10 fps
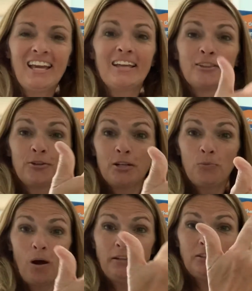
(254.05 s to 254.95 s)

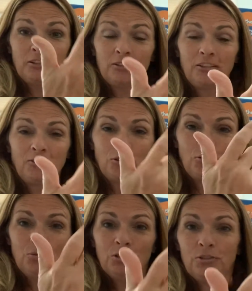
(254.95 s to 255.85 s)
31, 32,
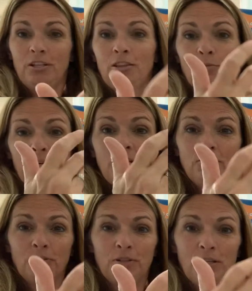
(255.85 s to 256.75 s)
33,
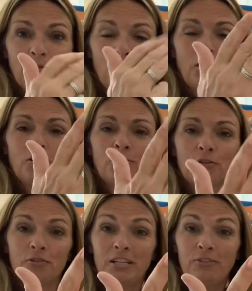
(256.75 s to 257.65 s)
34,
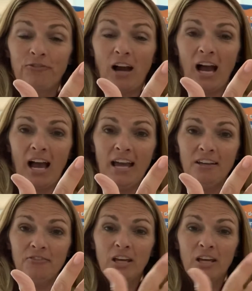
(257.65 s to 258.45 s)
35.